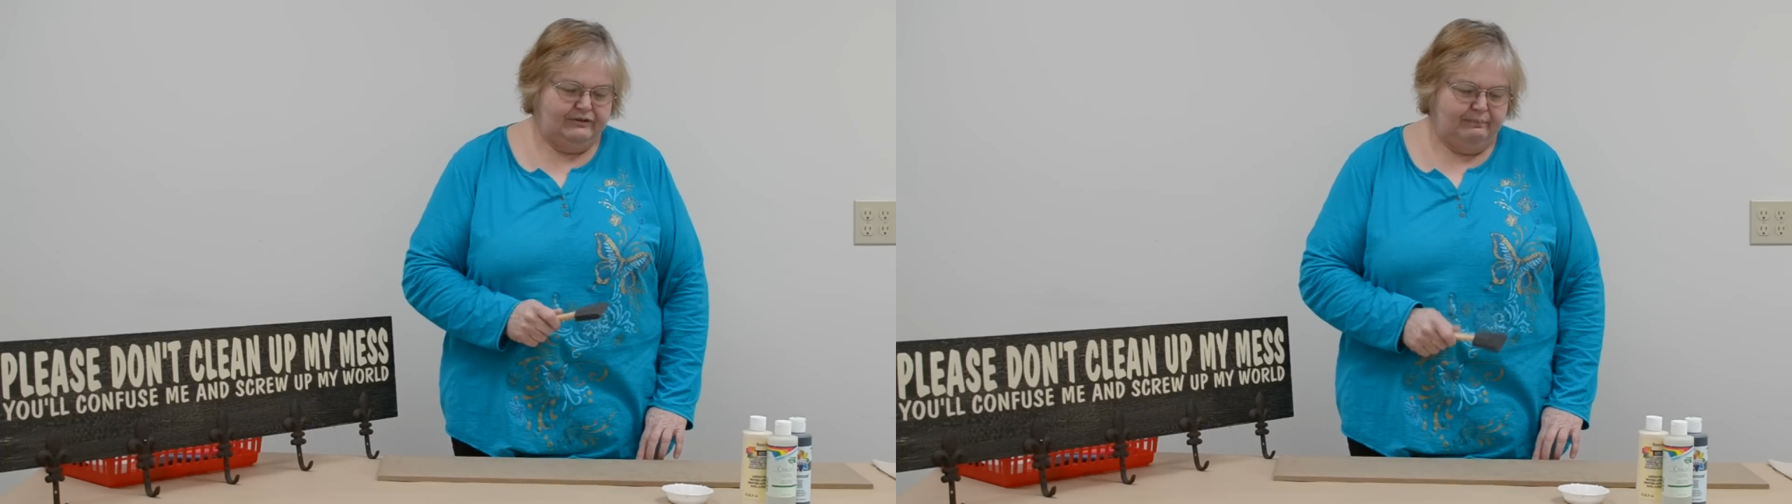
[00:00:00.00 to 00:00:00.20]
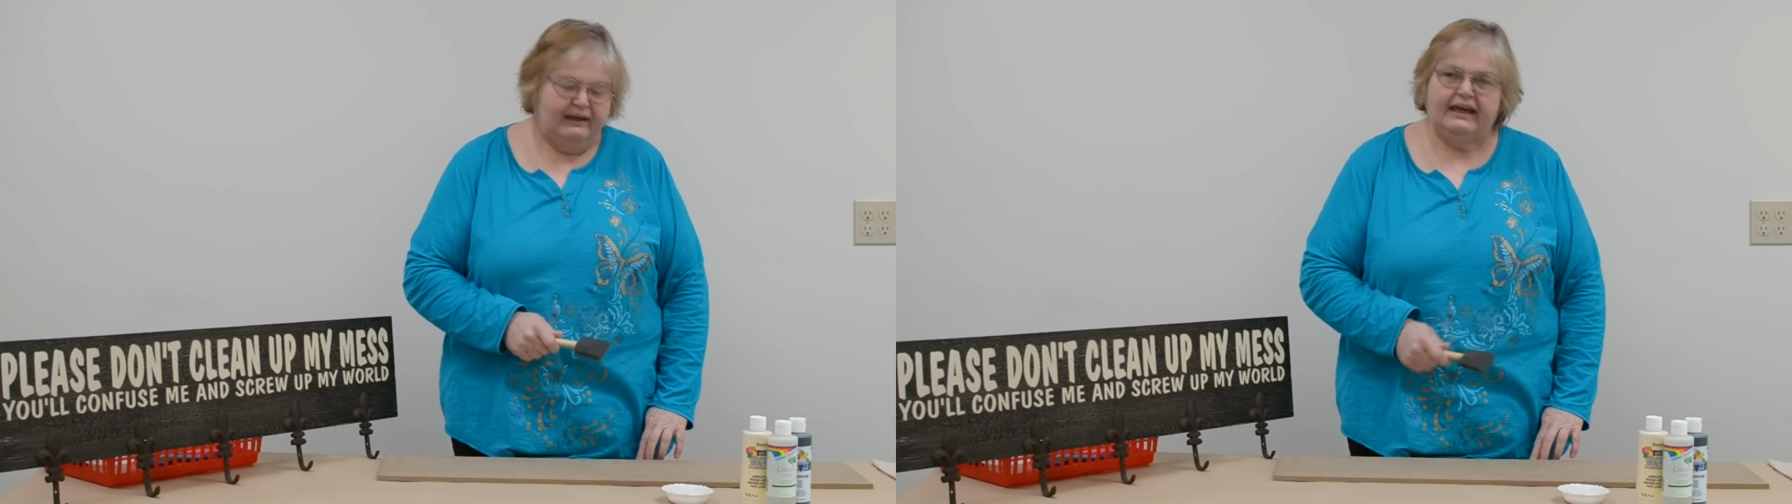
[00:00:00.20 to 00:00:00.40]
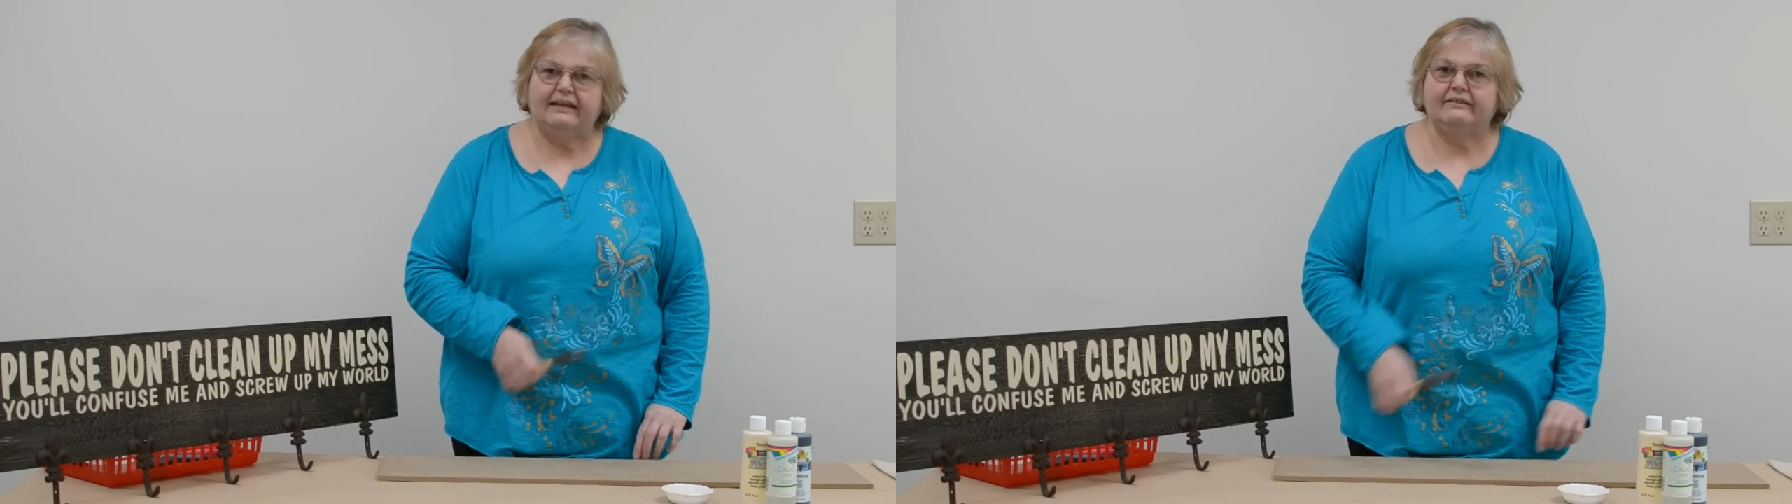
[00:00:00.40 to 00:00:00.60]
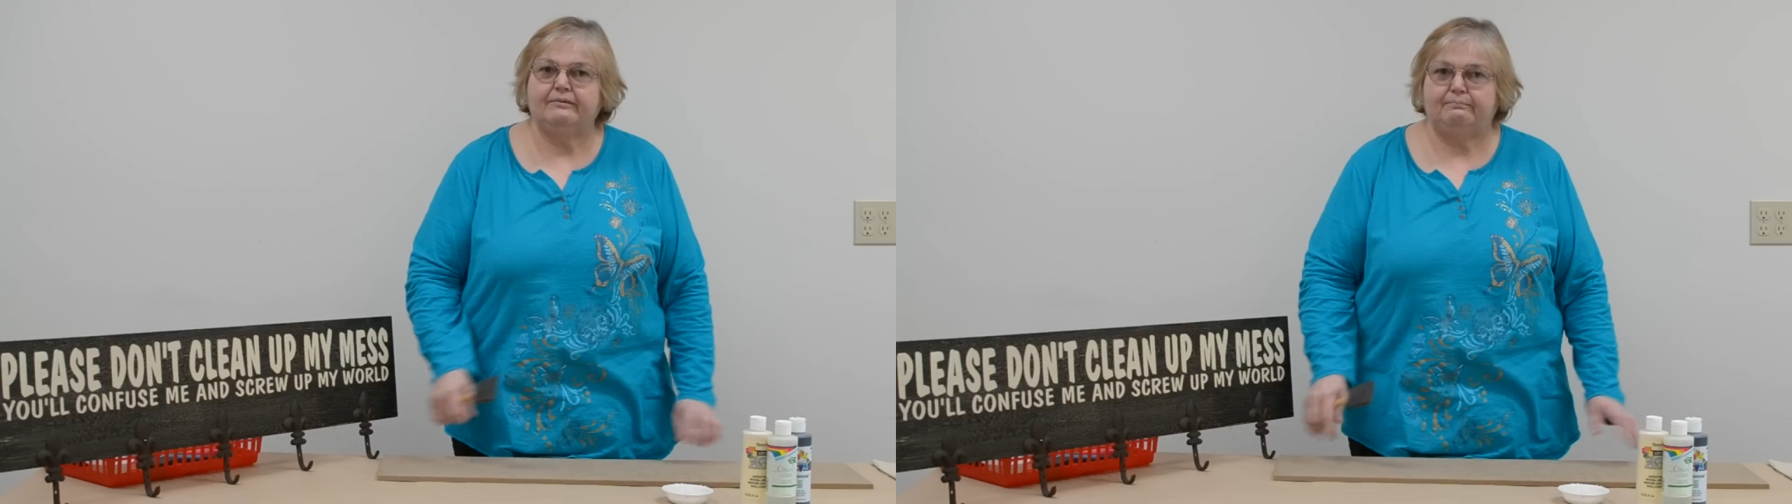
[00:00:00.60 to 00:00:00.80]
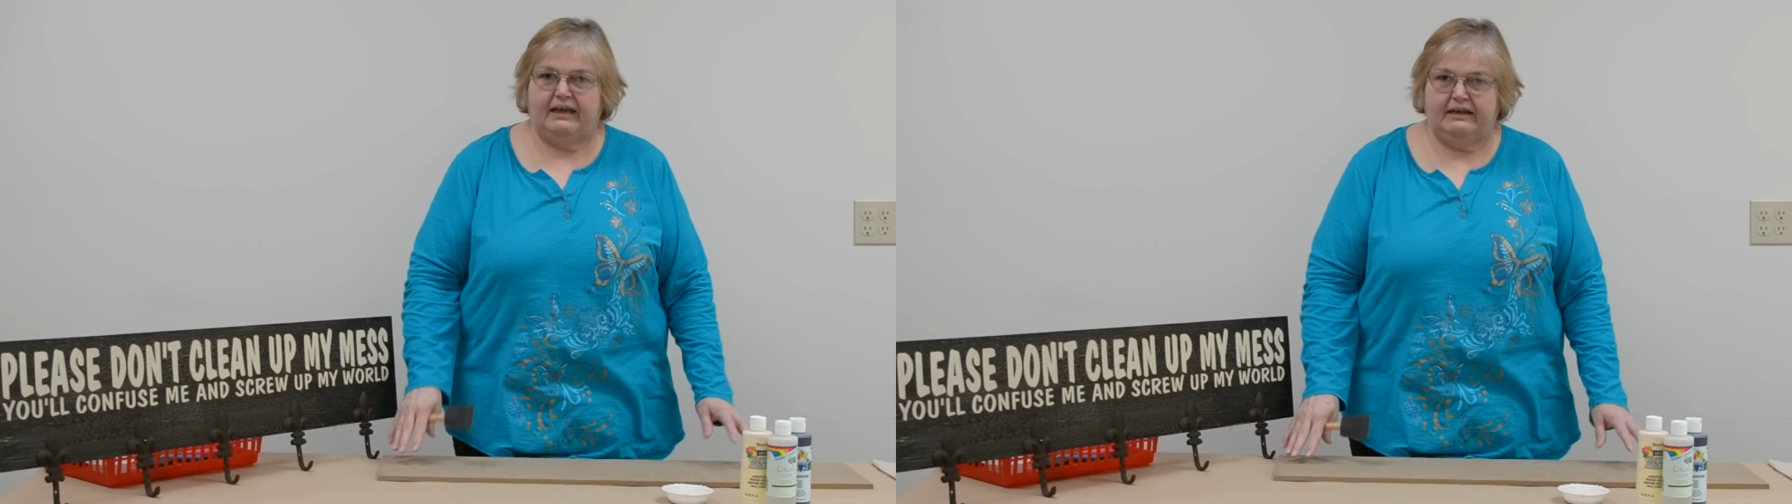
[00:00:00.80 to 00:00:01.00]
to paint
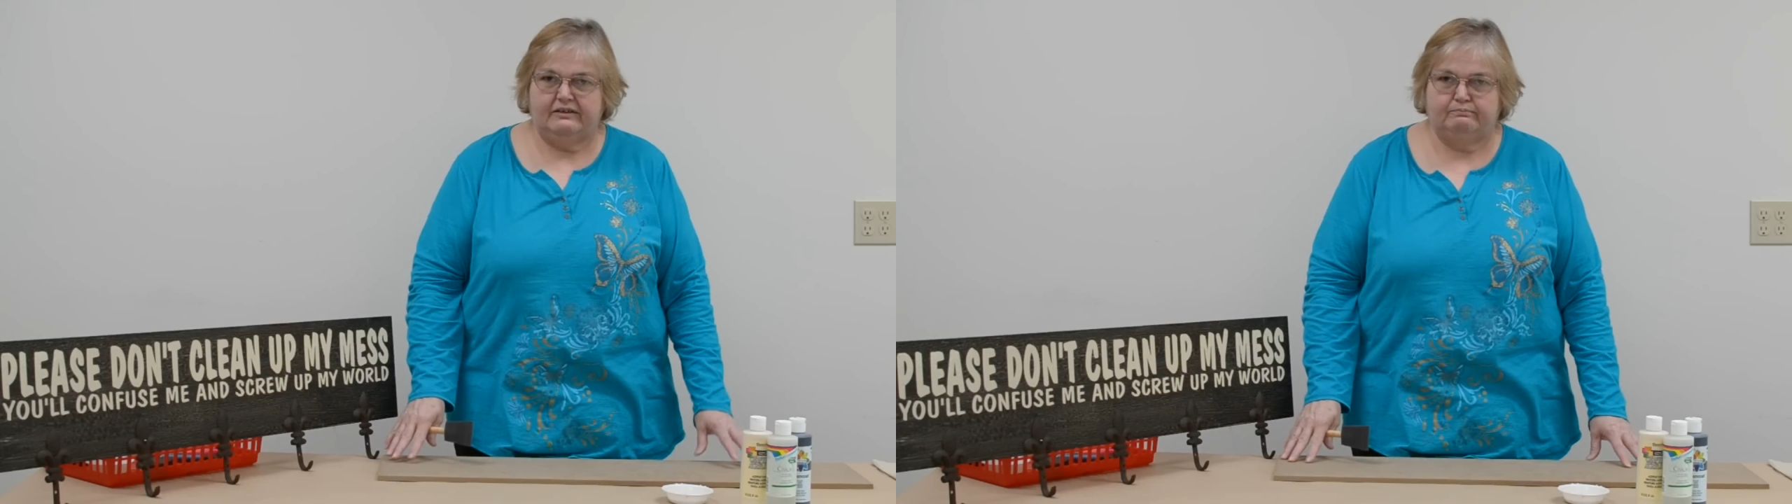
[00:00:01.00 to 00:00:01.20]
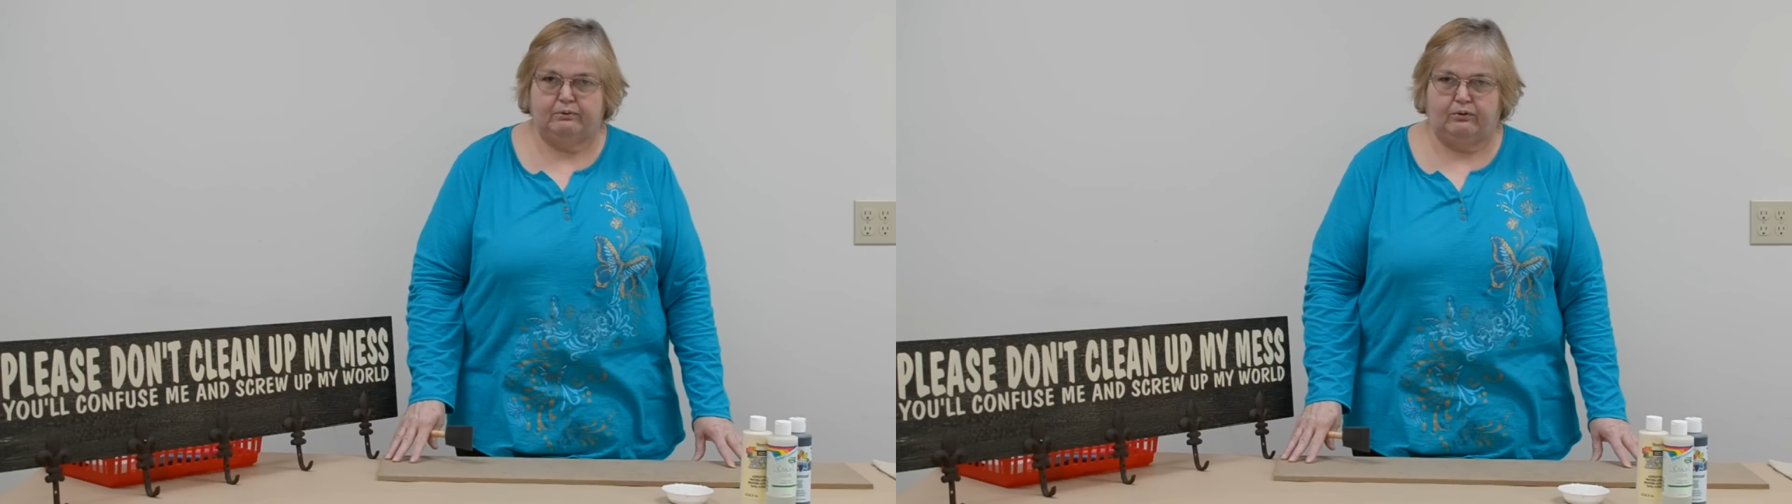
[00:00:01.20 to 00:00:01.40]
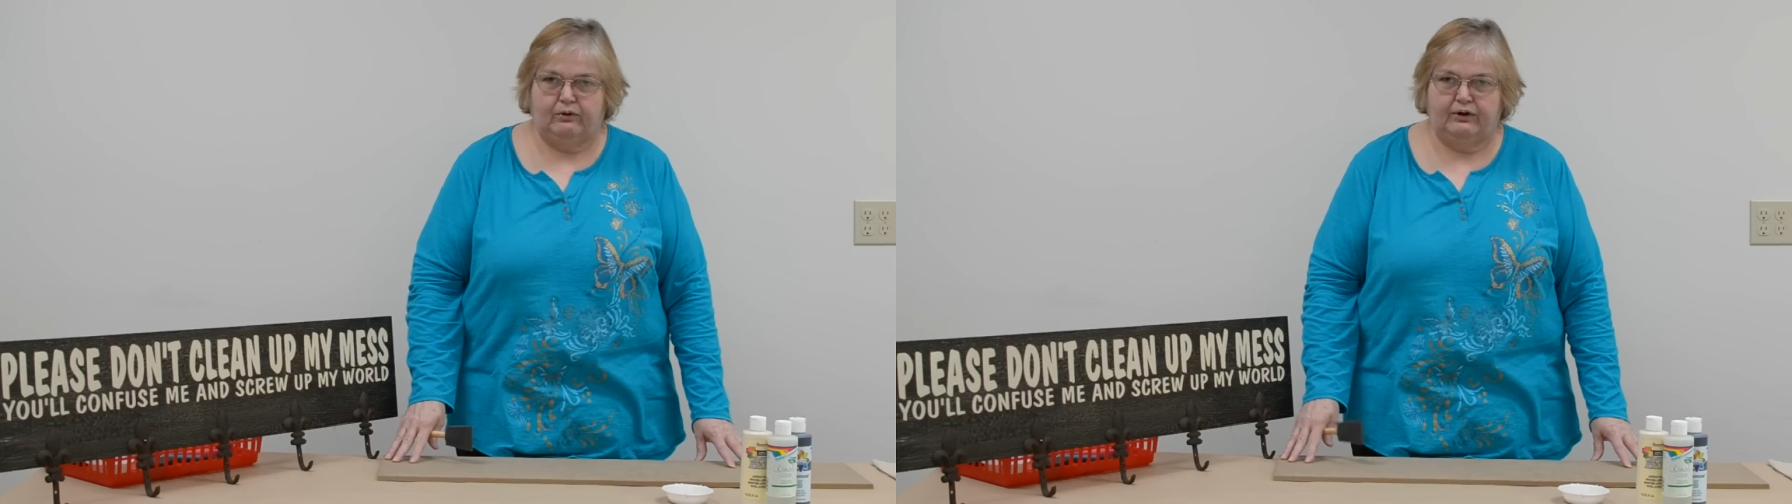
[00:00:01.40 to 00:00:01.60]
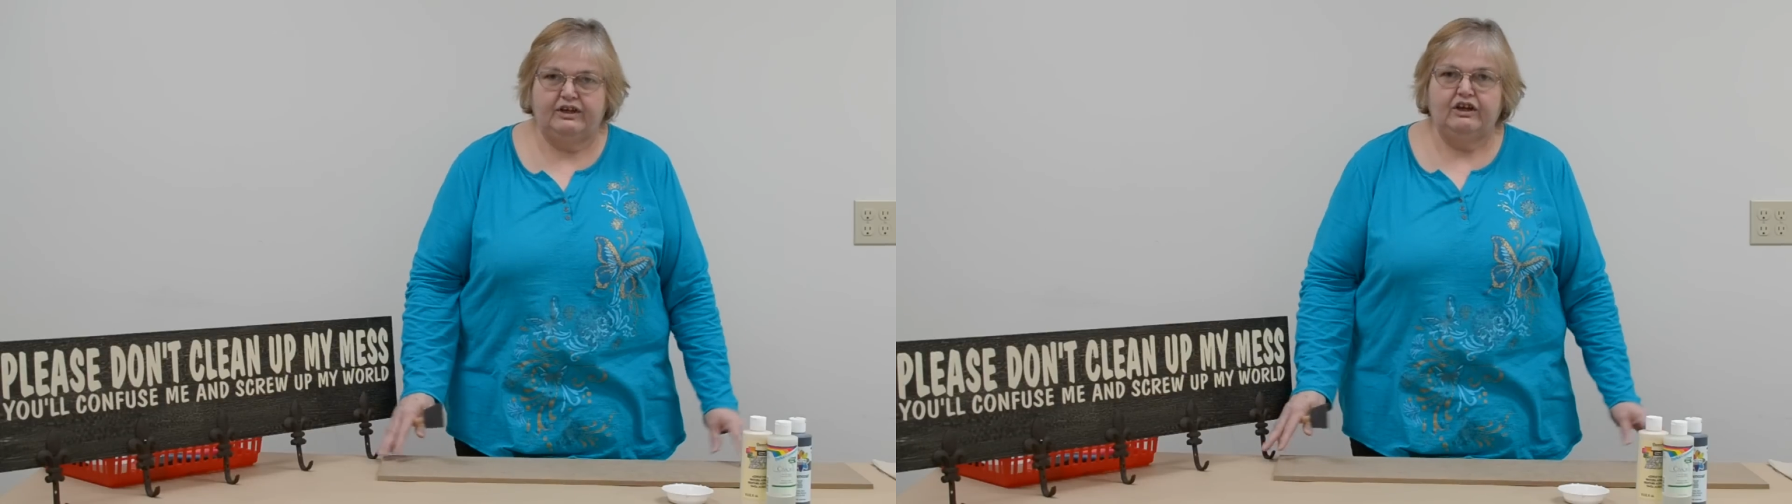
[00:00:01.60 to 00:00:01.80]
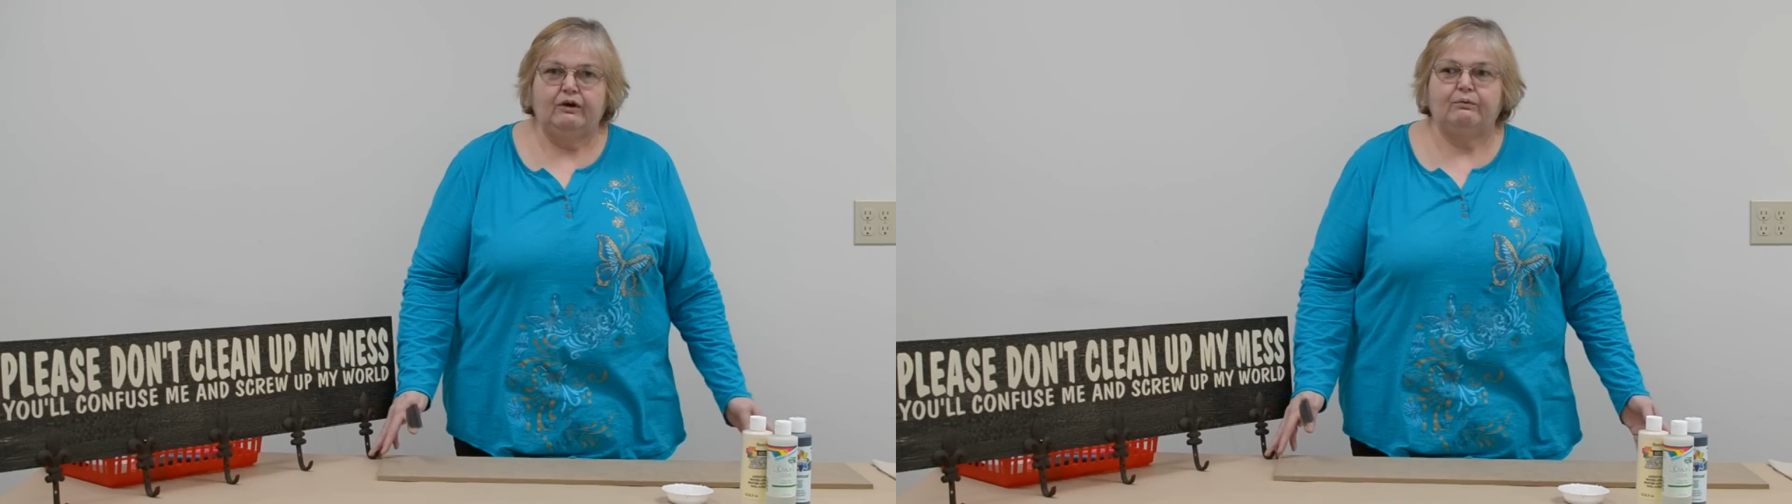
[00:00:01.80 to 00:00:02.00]
the base board